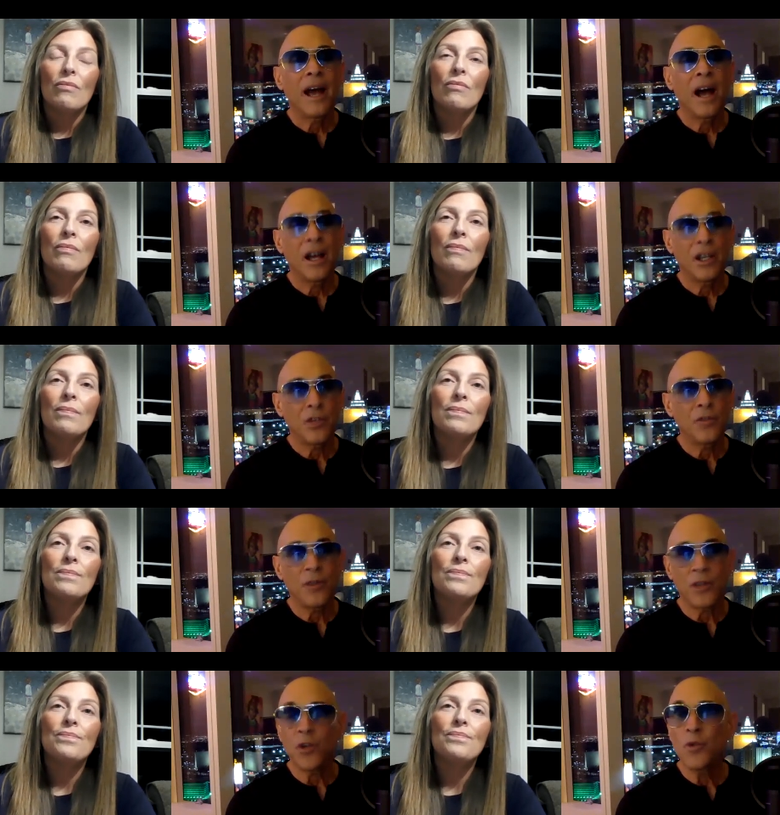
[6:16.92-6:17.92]
Speaker 1: Uh,
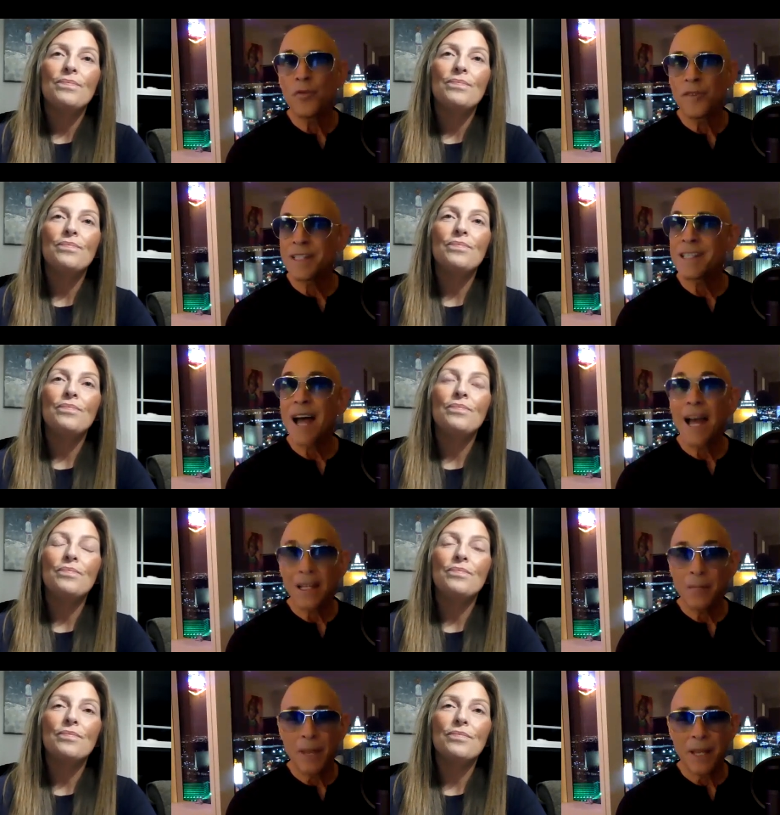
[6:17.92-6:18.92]
you you've
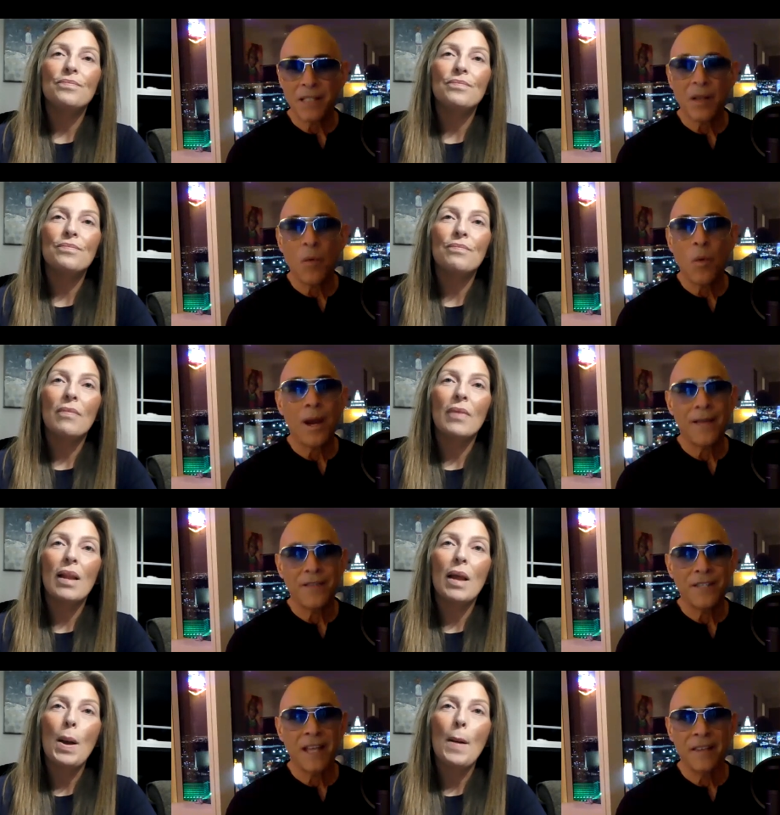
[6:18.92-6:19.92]
decided based on what I've
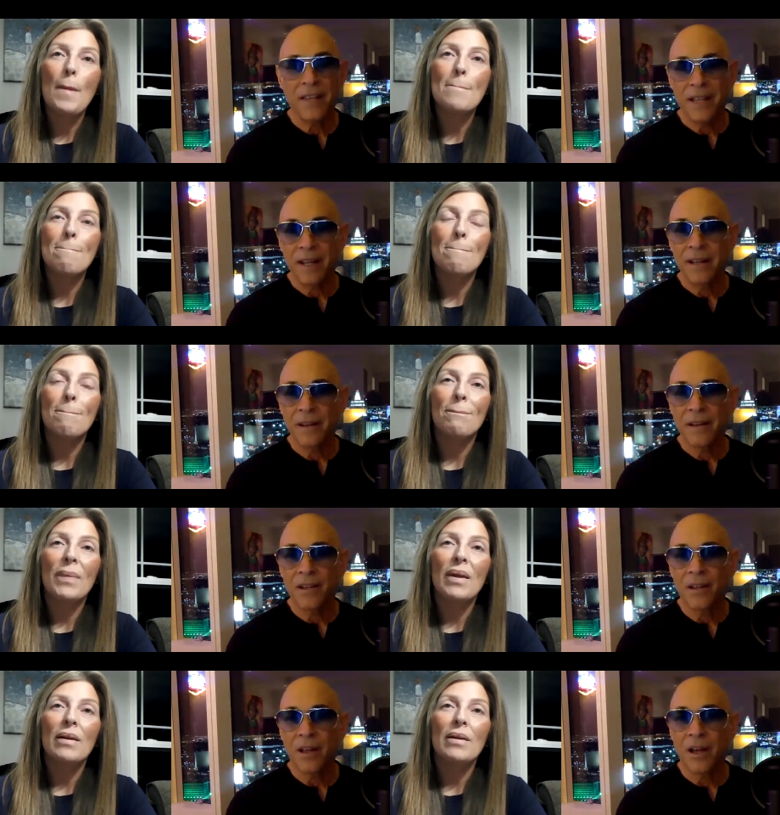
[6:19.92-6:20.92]
said that
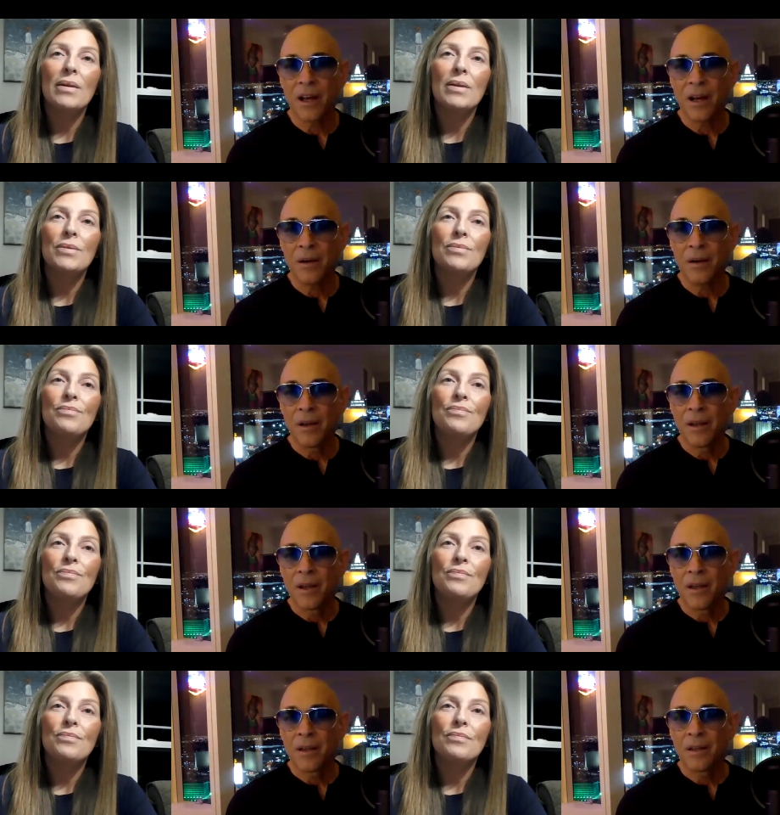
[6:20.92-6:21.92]
uh,
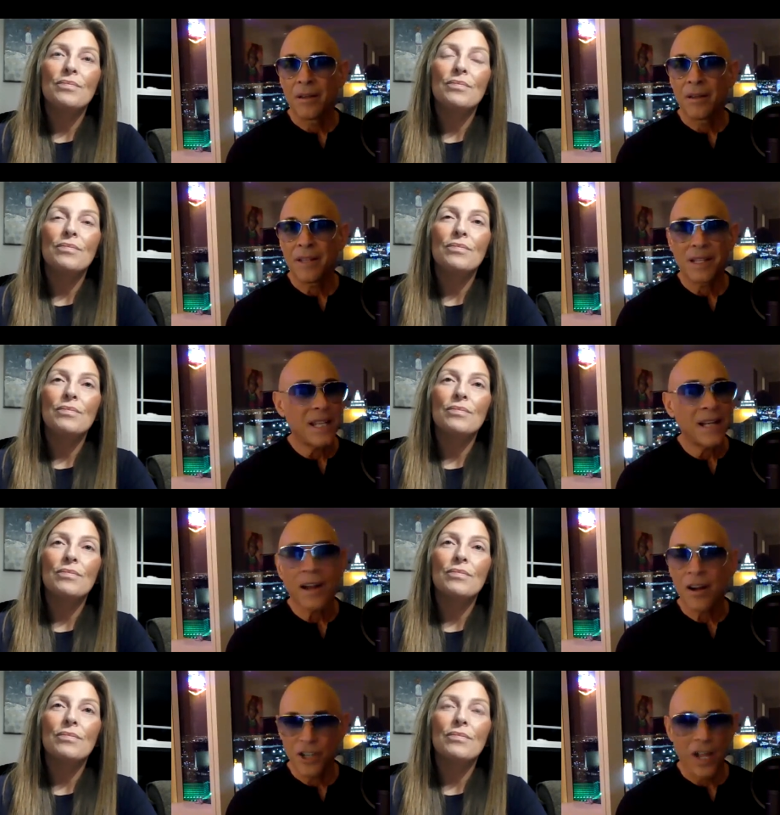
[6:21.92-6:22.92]
that the
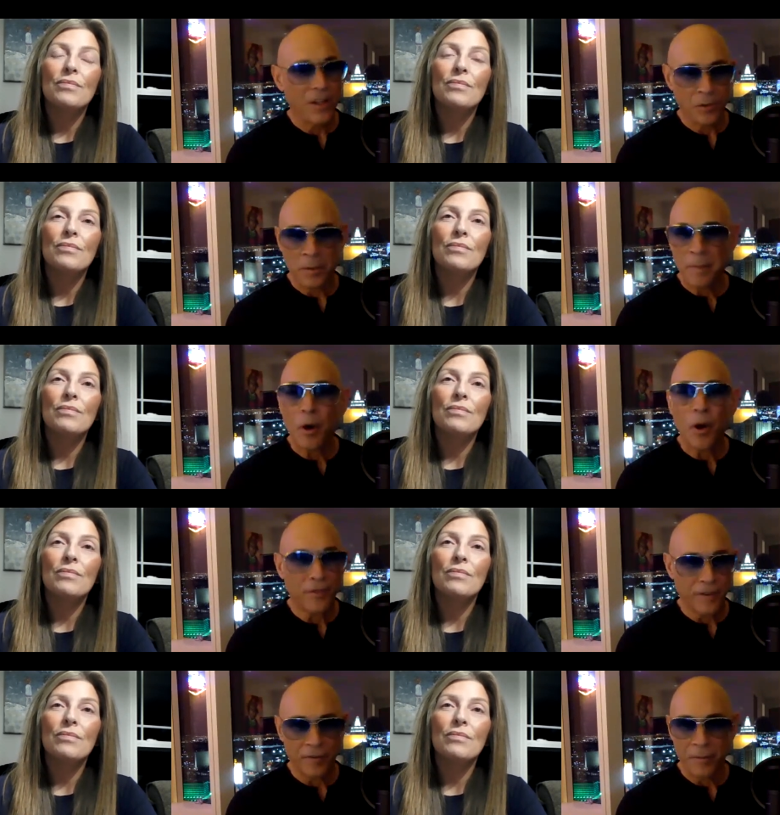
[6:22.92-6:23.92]
ten card challenge would be
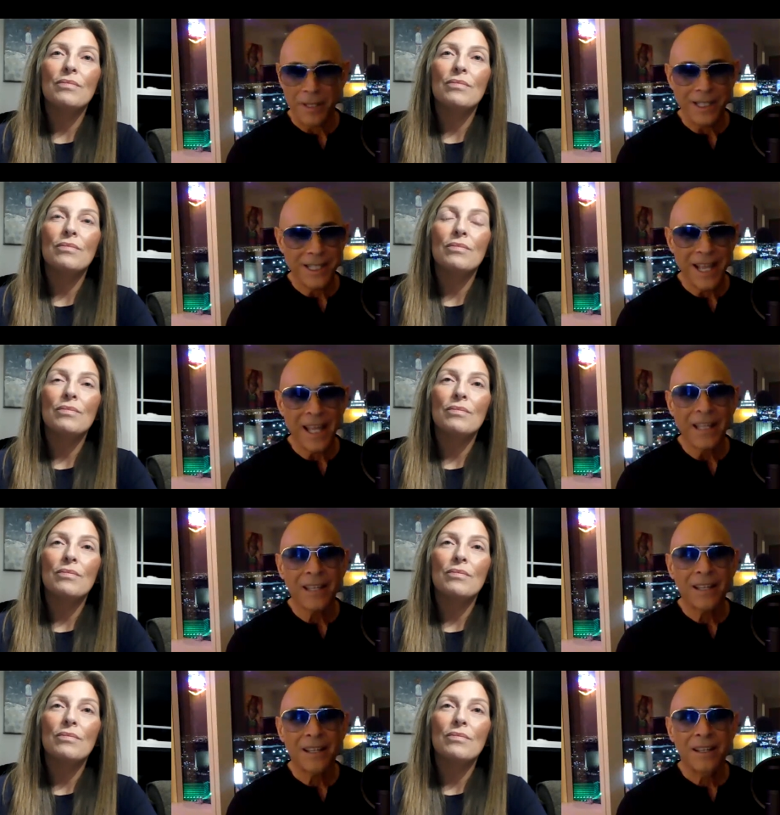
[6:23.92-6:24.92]
perfect for me to
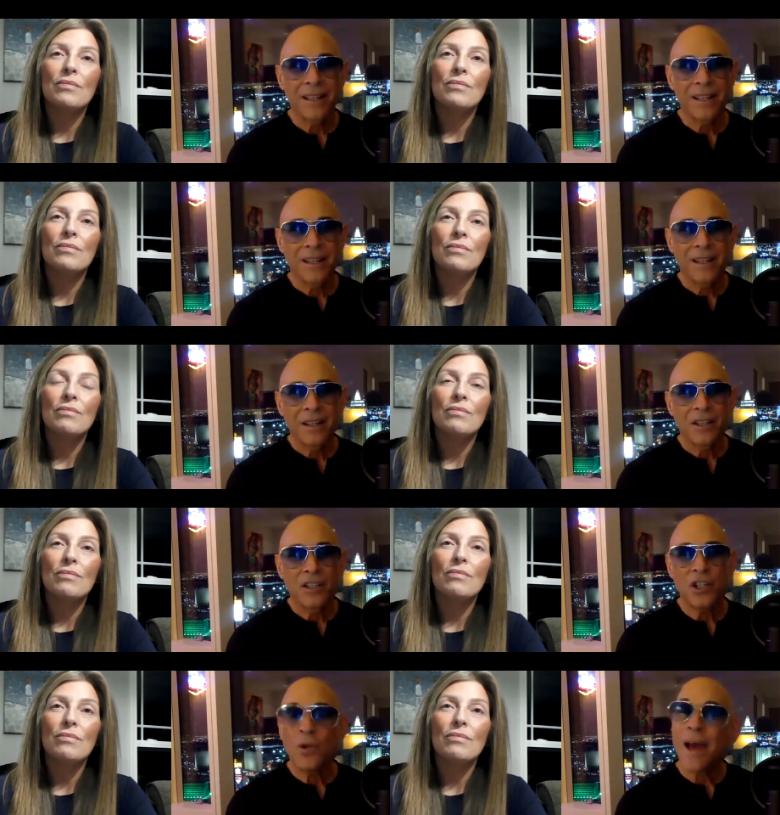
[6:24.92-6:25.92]
take.
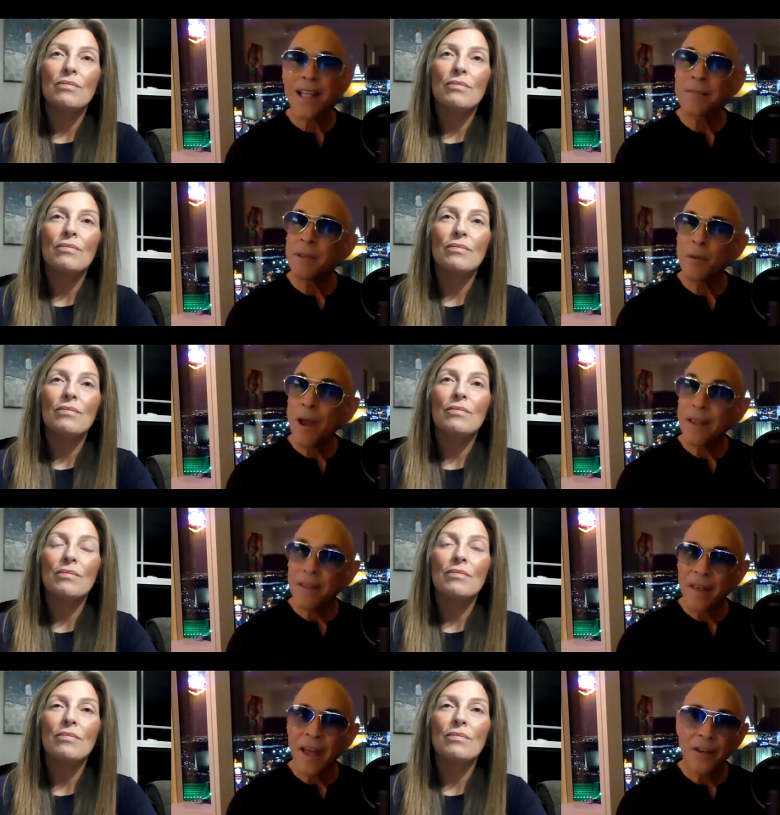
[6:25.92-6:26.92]
Do you ask me
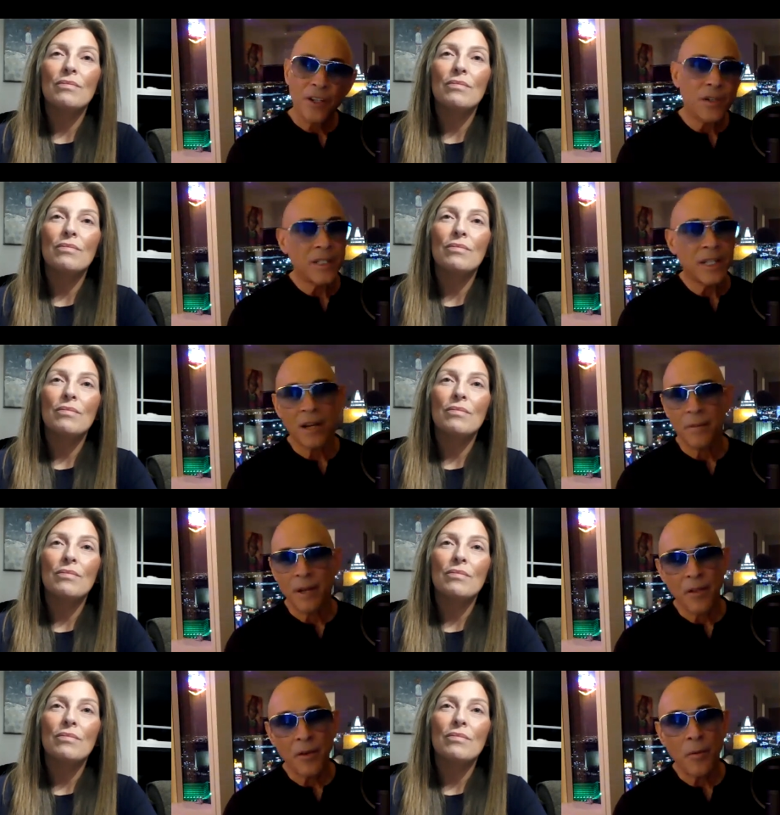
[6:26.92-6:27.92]
right then, or do you set up
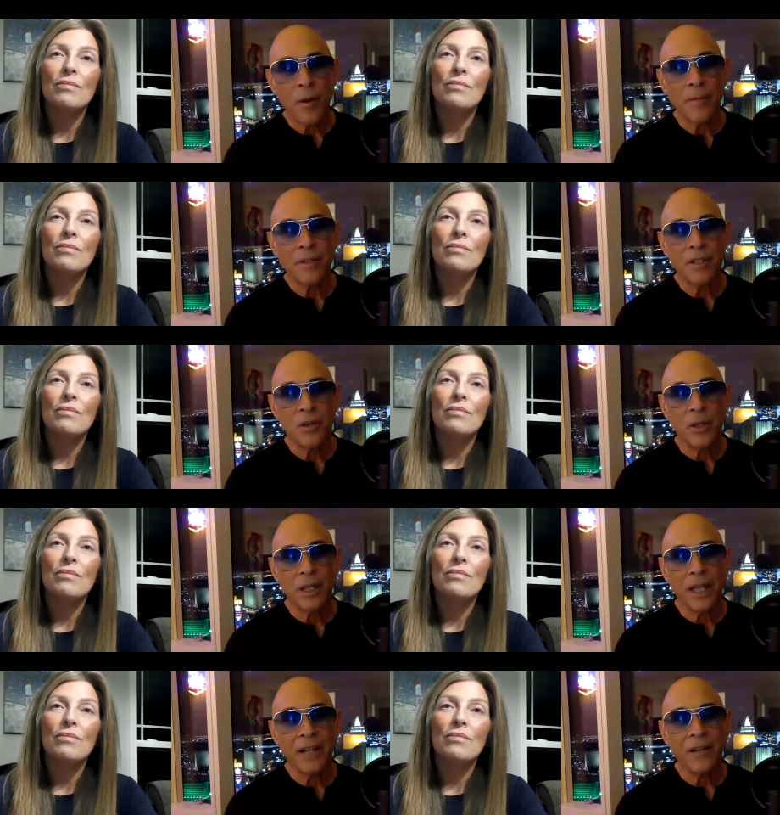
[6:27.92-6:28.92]
another appointment to do
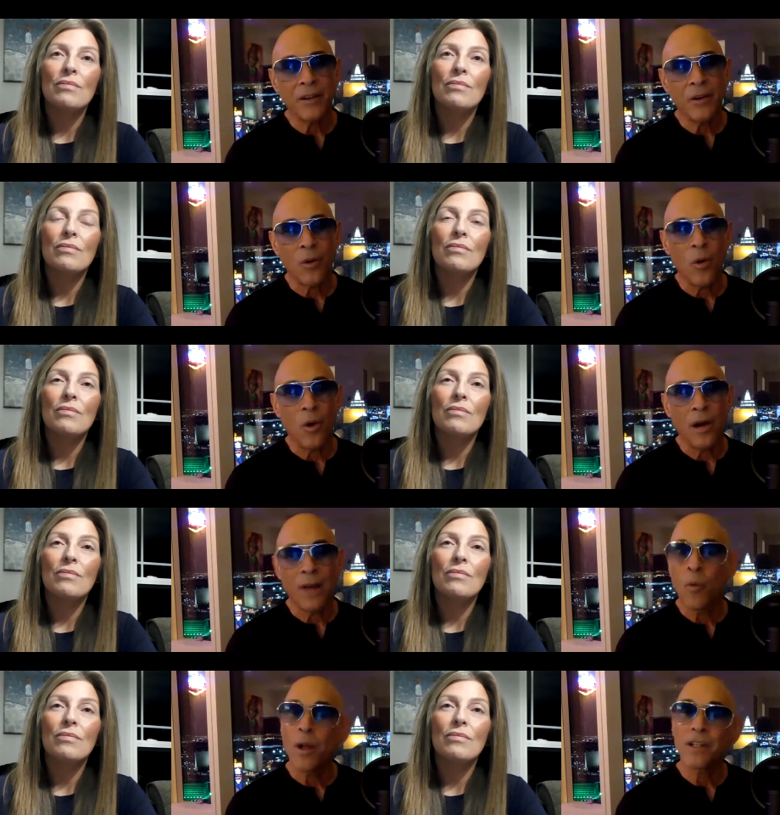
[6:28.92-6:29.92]
it later, or
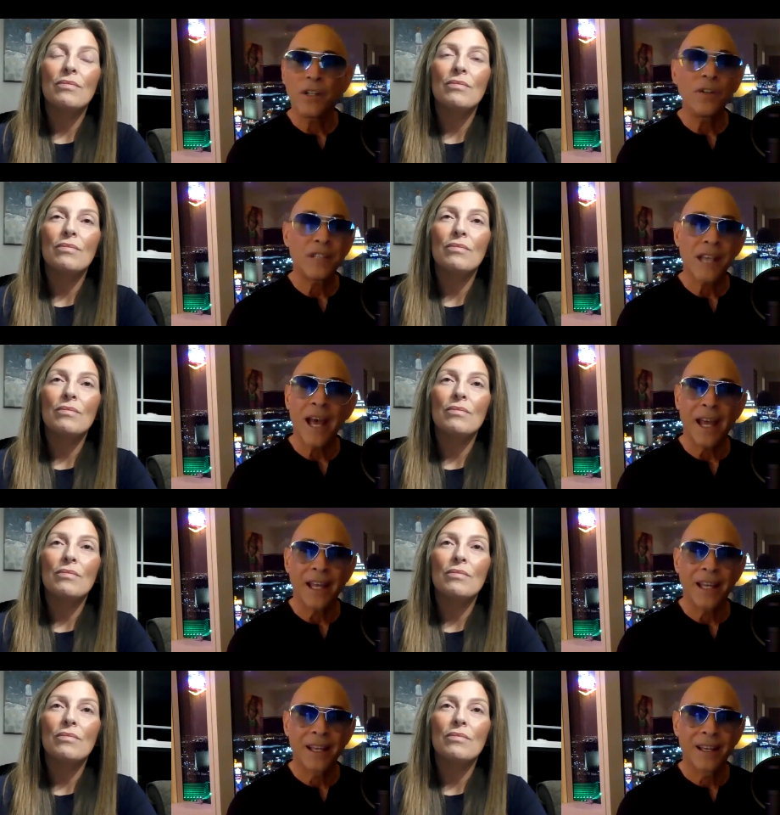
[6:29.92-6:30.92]
and what do you say?